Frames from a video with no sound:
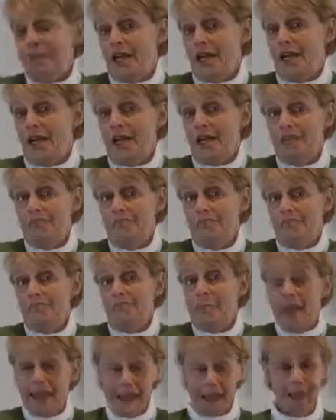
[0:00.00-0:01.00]

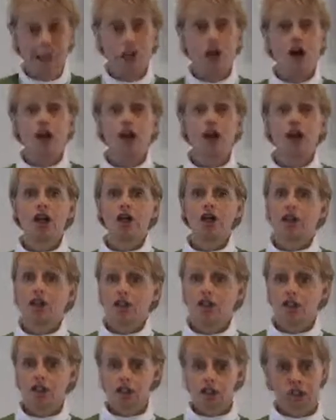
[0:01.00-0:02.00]
making art
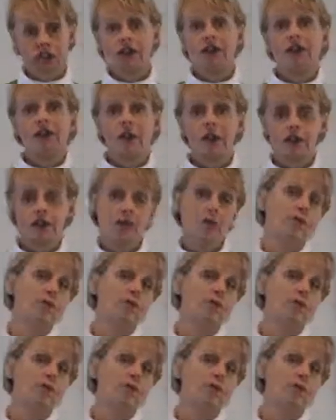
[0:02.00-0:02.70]
and sharing it through